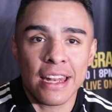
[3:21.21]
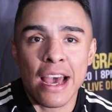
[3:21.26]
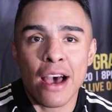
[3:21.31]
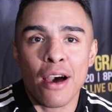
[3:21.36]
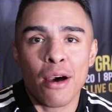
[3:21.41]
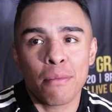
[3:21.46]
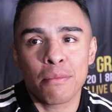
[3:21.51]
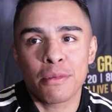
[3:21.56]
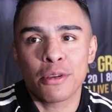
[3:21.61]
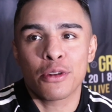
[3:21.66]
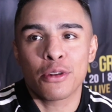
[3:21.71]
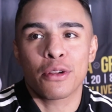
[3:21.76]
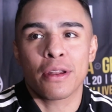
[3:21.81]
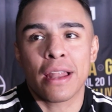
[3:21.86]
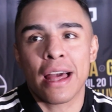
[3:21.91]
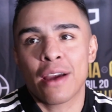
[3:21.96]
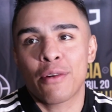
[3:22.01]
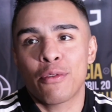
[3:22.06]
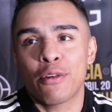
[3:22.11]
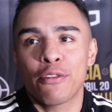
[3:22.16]
Now I'm, you know,
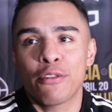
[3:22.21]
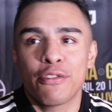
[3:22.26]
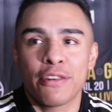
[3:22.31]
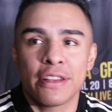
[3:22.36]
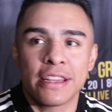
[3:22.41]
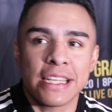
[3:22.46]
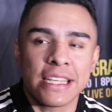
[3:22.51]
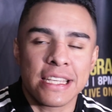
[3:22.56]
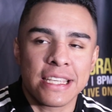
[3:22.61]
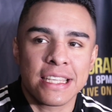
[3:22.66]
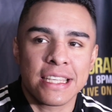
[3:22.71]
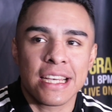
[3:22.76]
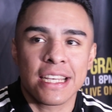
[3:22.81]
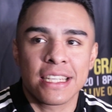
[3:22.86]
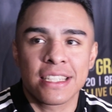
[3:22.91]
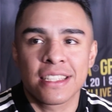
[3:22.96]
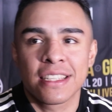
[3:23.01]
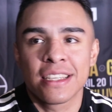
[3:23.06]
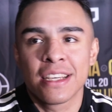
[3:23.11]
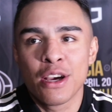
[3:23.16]
like
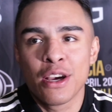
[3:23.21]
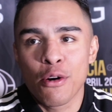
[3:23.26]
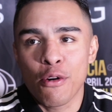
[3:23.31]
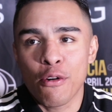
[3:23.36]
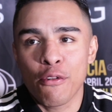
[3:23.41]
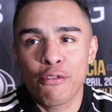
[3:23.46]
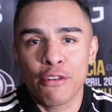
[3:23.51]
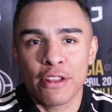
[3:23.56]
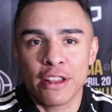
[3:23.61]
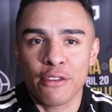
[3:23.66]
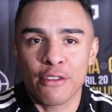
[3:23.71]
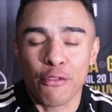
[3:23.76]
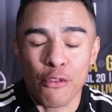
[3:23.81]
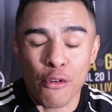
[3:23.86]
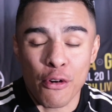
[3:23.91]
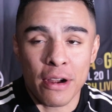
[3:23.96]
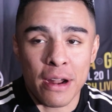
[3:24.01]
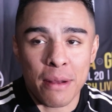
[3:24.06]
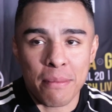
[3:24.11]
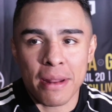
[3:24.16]
156,
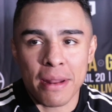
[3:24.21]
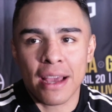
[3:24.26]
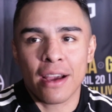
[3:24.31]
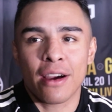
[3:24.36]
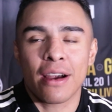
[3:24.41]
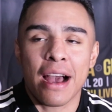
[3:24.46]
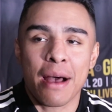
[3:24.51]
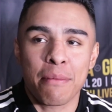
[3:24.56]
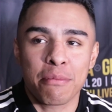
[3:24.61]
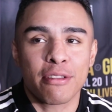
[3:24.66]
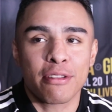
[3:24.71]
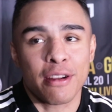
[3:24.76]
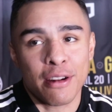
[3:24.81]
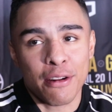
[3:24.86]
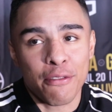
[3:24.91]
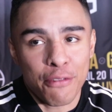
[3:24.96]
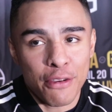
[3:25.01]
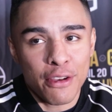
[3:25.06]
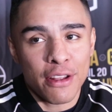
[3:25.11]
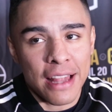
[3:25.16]
154, and I'm like, I'm
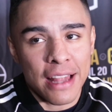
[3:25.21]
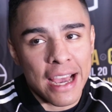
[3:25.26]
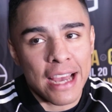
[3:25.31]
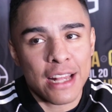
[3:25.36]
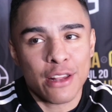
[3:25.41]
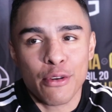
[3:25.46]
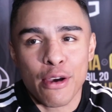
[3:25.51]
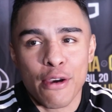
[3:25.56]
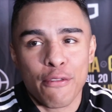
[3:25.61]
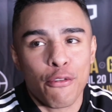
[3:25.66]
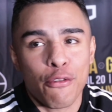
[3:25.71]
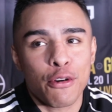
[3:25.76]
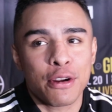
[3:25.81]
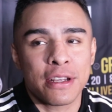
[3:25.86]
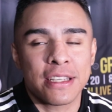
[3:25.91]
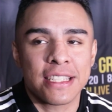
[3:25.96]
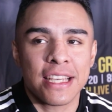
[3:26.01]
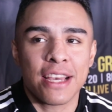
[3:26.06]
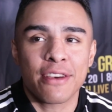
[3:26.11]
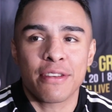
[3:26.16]
starting to feel like I do at
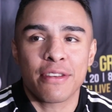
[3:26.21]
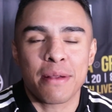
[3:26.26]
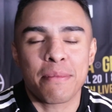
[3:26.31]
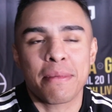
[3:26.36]
47.